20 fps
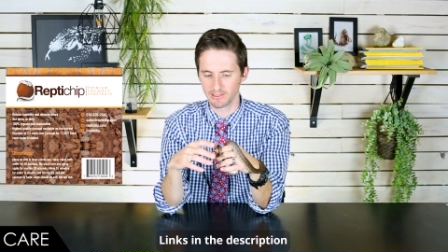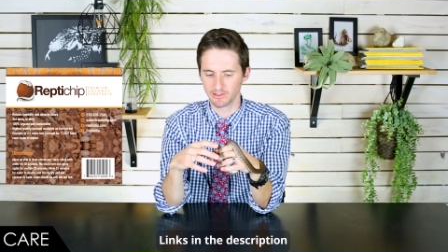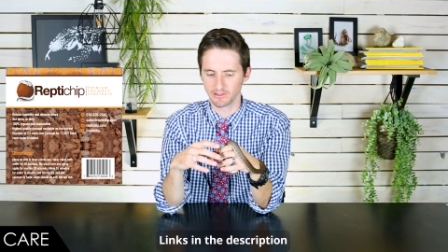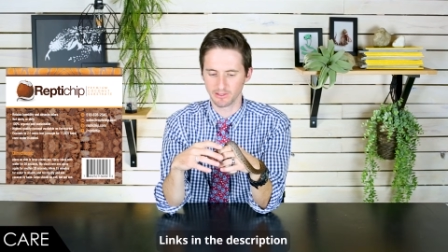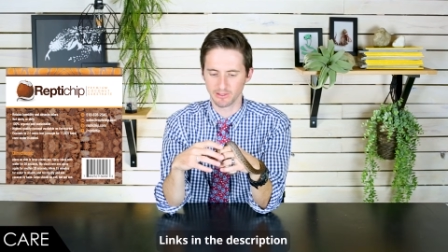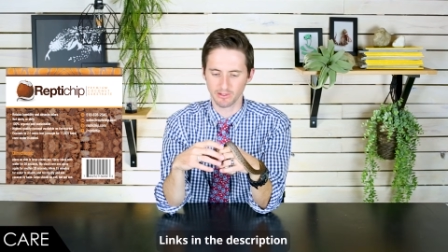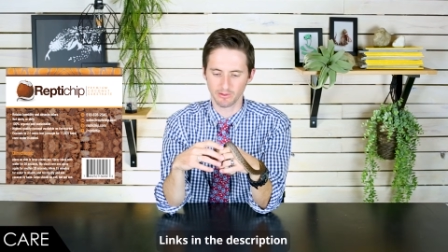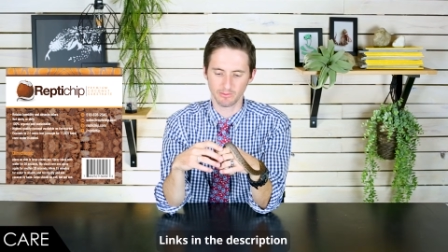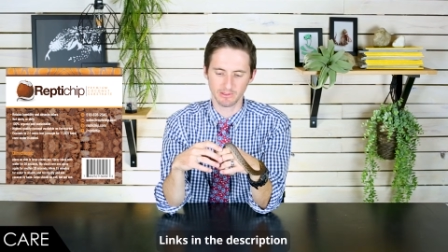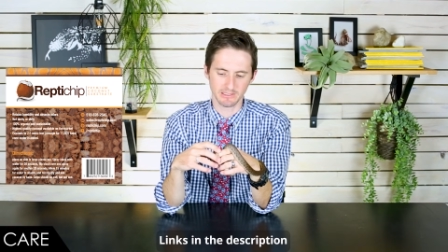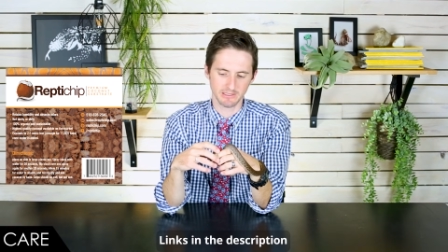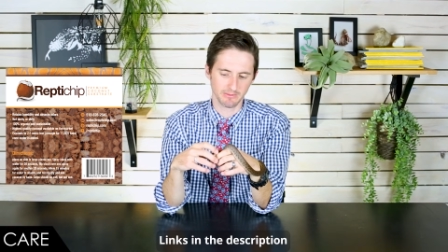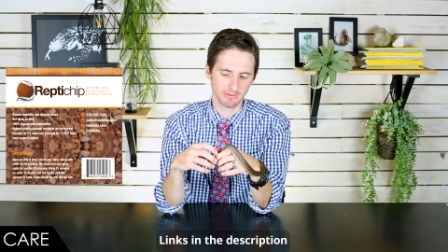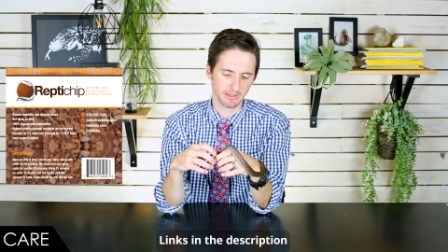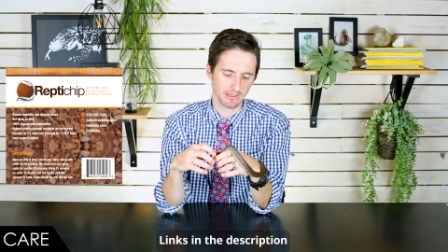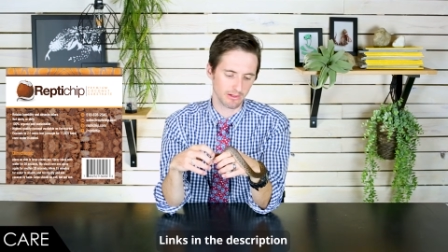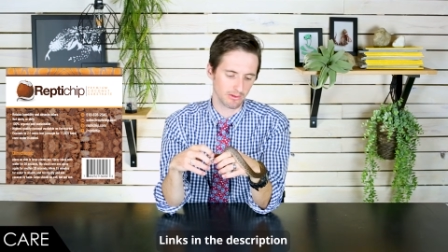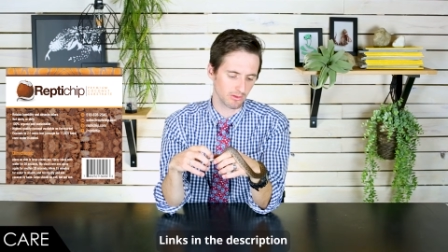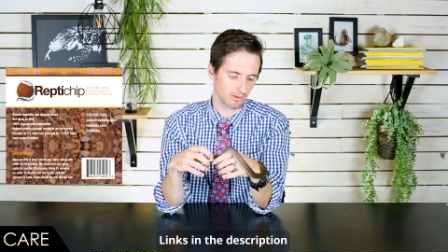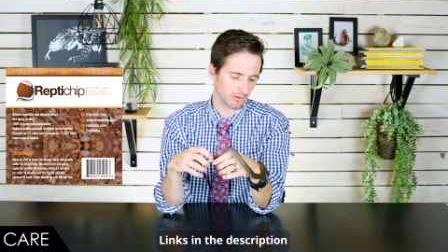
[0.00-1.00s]
You're going to want
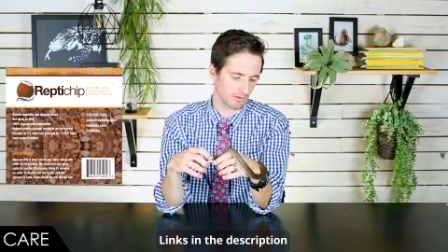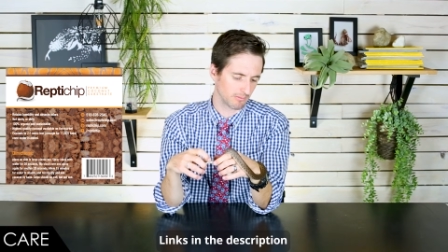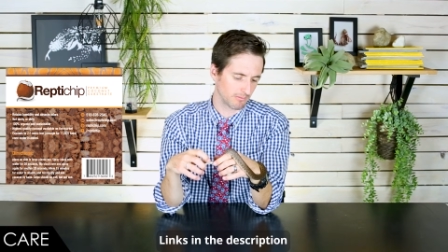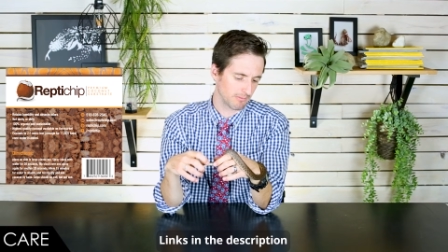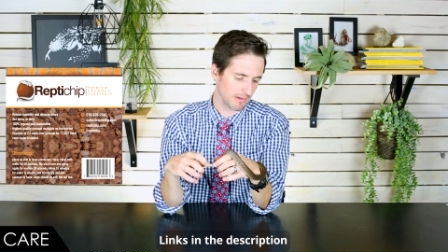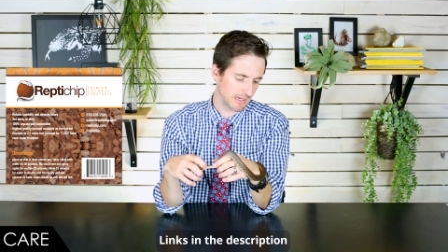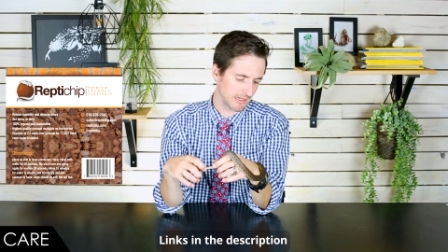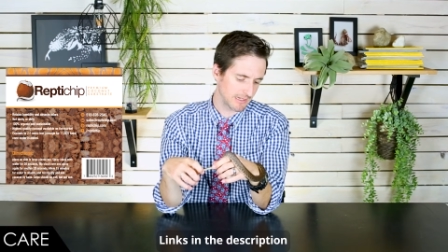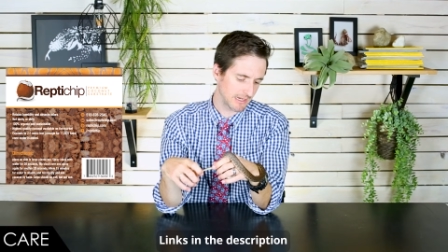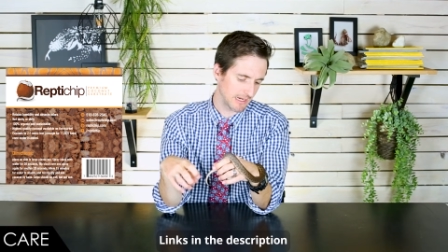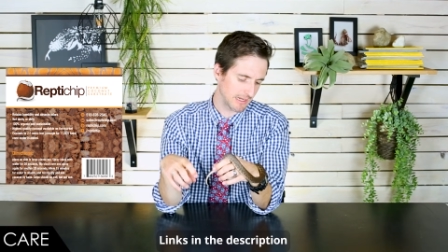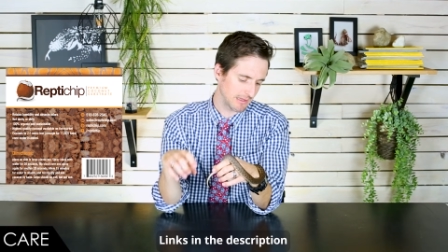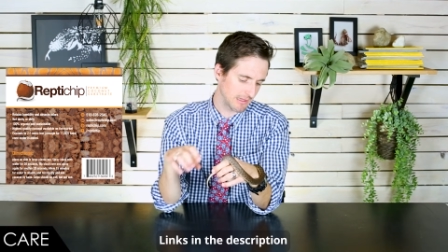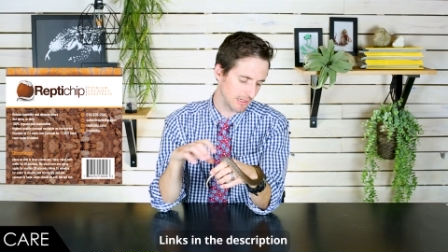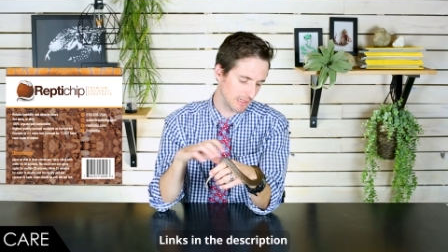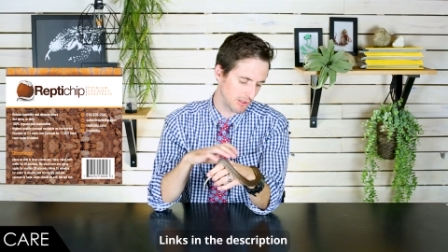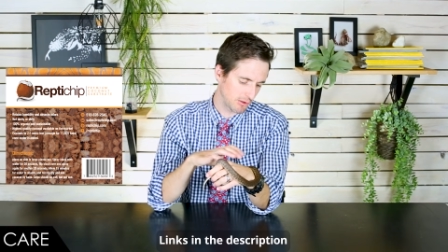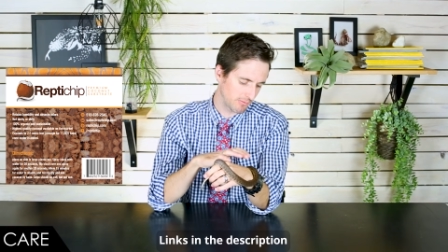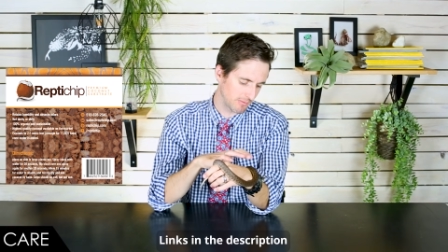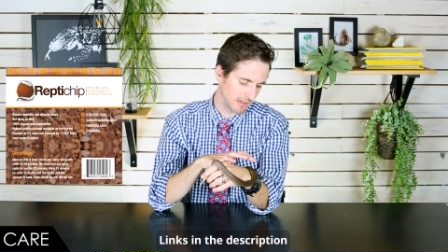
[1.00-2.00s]
something that'll maintain
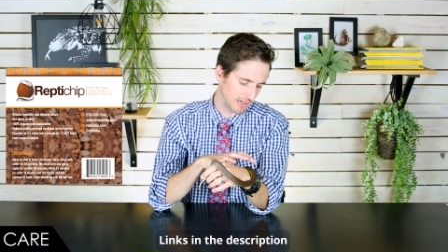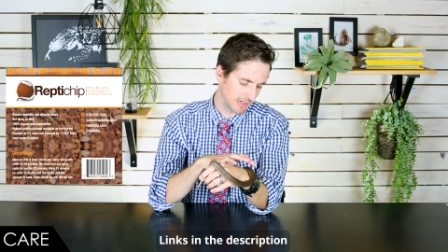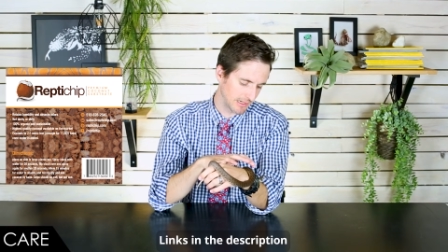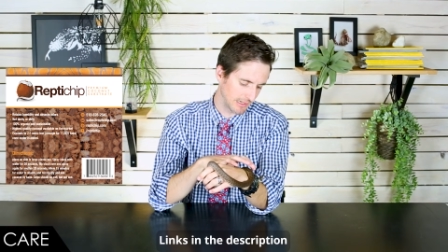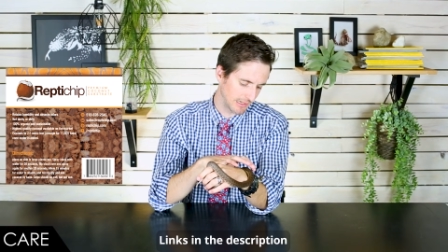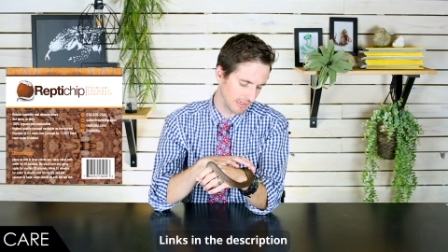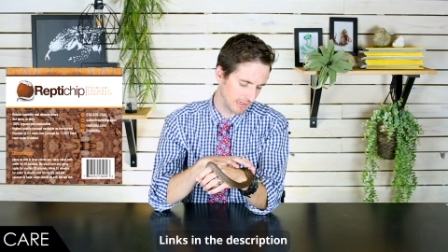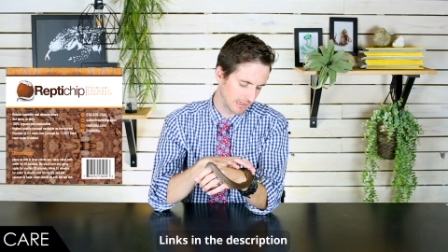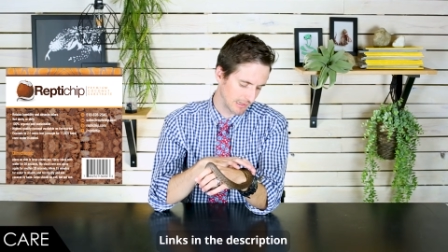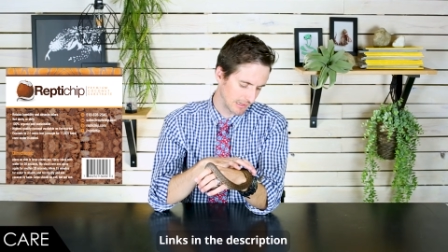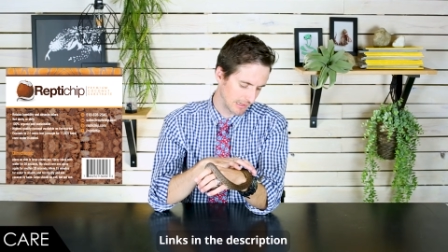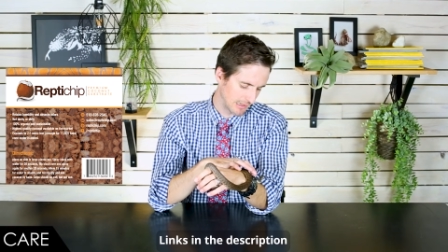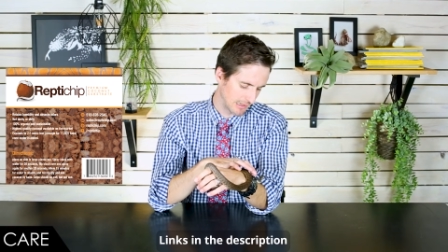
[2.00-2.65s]
the humidity